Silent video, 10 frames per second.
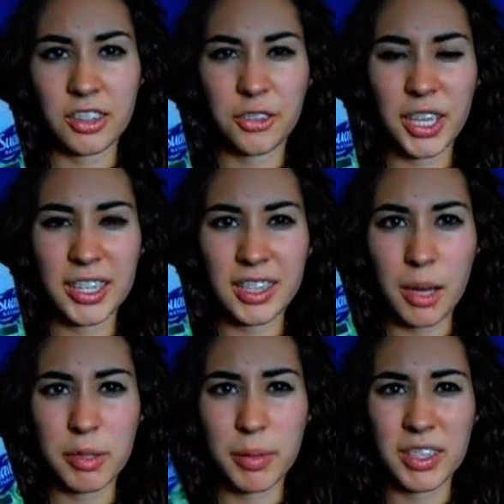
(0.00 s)
green
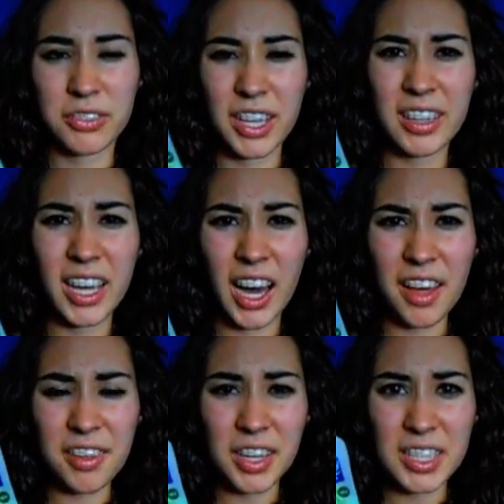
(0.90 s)
type smells. Frankly, I
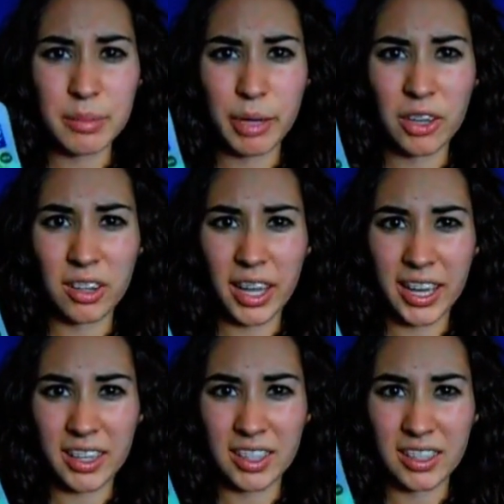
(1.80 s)
thought it smelled
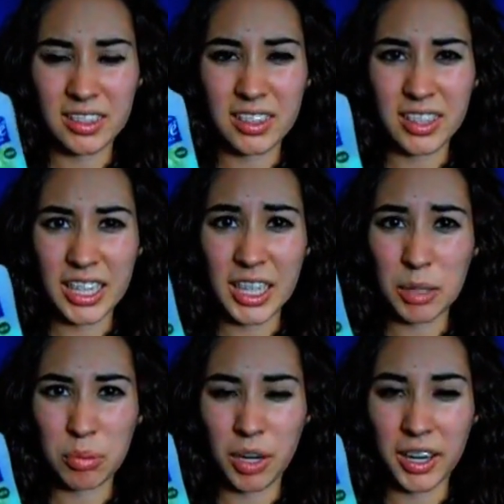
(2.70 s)
like a
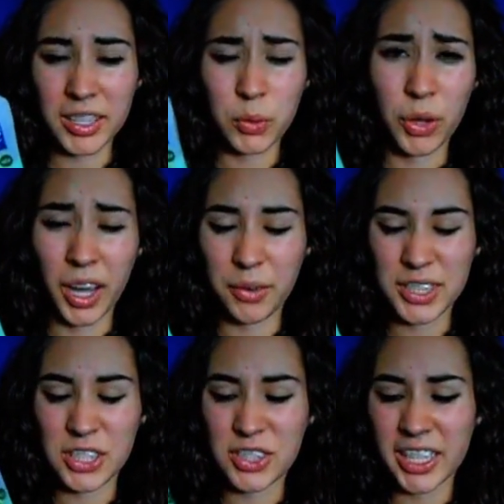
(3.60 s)
cleaning product when I
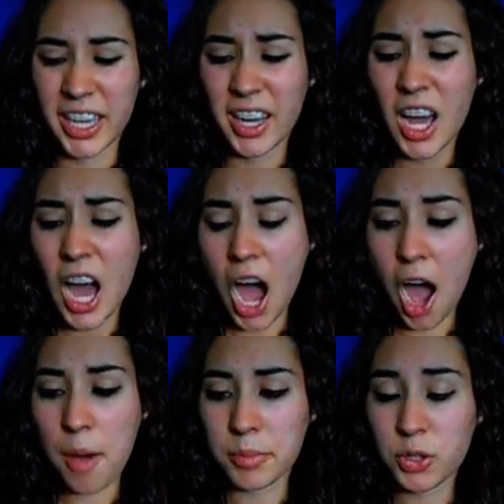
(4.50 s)
was using it.
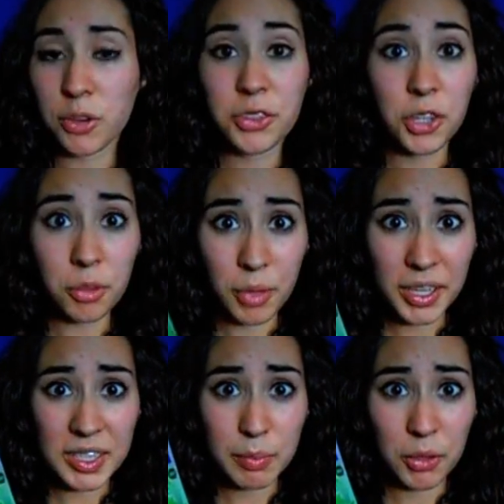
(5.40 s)
So if you don't
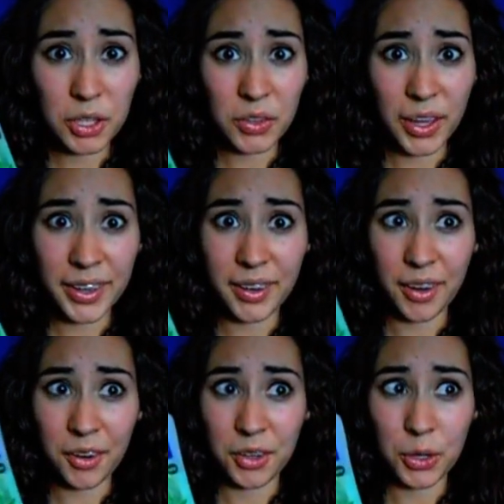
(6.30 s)
mind smelling like,
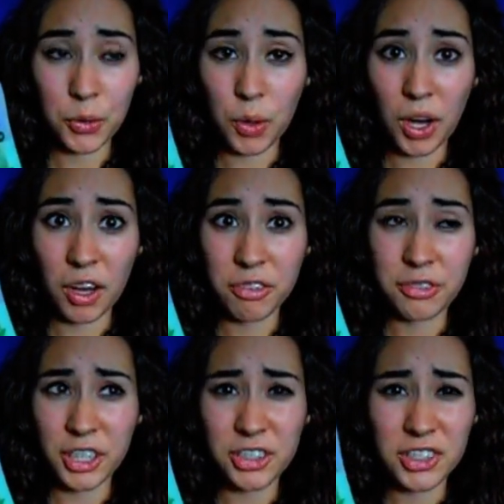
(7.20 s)
I don't know, a
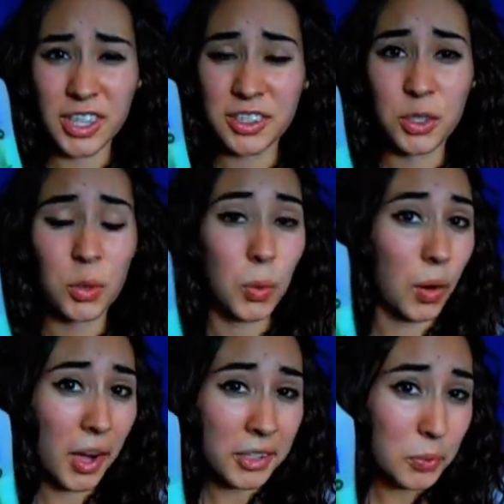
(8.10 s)
fresh scented
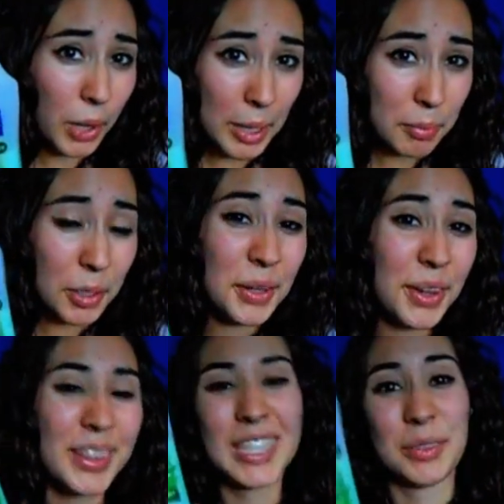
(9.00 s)
Clorox wipe,
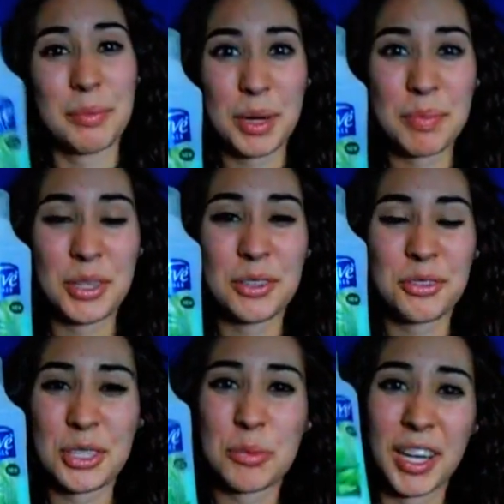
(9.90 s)
this one might be good
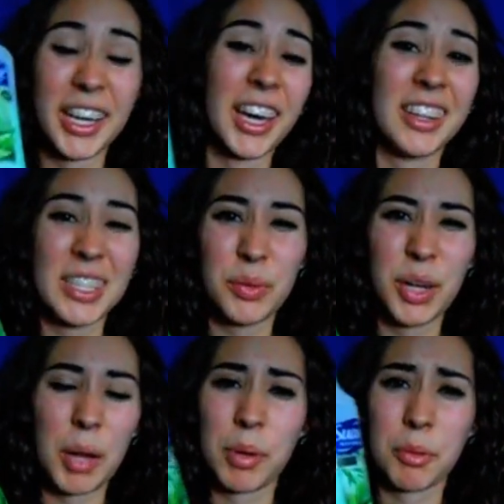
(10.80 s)
for you. But again, this
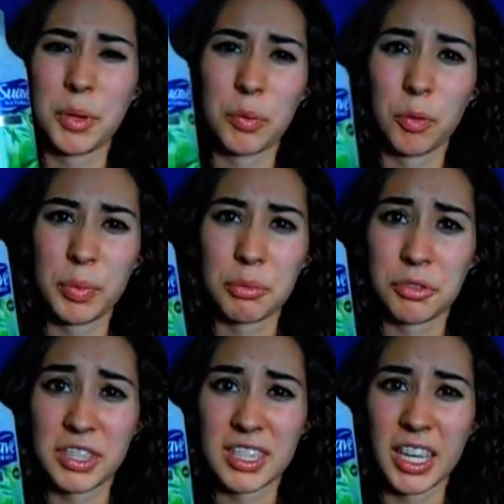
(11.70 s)
one I probably won't be
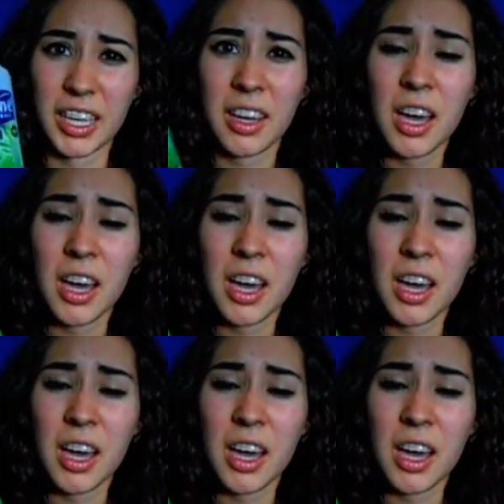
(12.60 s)
revisiting.